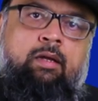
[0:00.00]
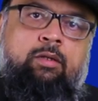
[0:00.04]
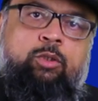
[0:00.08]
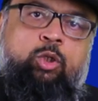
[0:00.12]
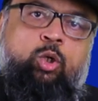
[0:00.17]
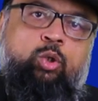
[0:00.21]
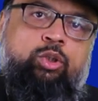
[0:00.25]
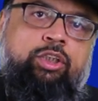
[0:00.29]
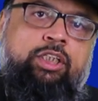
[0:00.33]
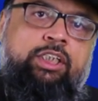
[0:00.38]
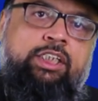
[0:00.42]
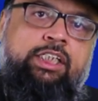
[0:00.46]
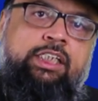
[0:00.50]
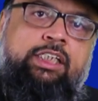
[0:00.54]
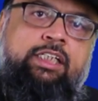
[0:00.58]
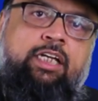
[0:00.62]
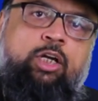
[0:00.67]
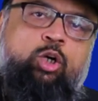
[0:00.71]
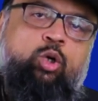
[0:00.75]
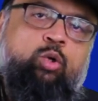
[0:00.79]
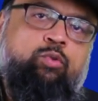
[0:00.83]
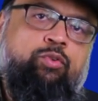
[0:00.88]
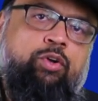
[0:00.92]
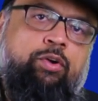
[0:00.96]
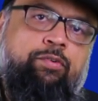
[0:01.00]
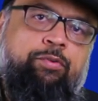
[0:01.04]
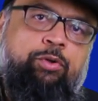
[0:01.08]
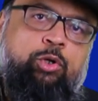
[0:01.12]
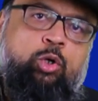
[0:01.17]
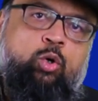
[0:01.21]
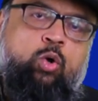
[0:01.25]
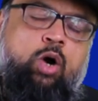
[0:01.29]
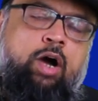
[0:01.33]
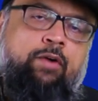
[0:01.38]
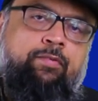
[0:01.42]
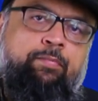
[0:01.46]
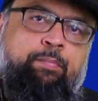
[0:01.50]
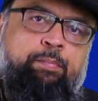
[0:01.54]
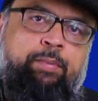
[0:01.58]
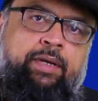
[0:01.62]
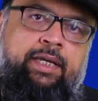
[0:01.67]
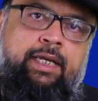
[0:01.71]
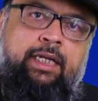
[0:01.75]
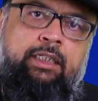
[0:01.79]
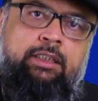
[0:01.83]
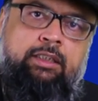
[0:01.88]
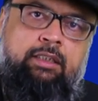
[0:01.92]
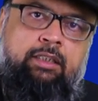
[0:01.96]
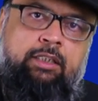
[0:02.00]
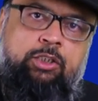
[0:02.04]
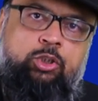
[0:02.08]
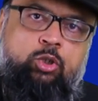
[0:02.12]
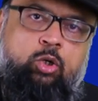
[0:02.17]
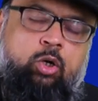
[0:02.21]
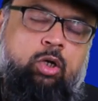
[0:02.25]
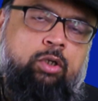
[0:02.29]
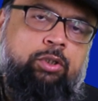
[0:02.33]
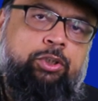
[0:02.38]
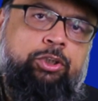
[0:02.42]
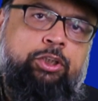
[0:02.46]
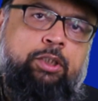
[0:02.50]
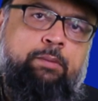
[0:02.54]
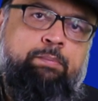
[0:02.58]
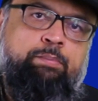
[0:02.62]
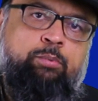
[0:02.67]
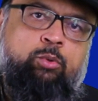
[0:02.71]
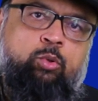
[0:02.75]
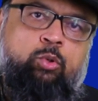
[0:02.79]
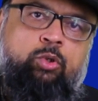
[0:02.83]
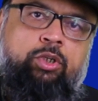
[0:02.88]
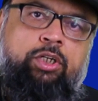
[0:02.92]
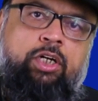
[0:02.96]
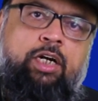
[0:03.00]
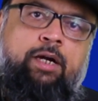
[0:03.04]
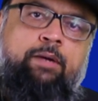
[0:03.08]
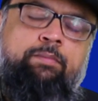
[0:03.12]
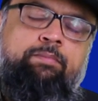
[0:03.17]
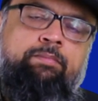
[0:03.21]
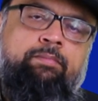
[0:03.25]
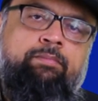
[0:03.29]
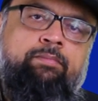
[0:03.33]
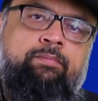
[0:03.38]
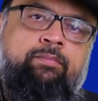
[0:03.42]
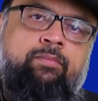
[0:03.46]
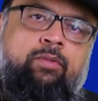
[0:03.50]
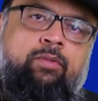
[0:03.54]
Now this is an overview of PhD scholarship program.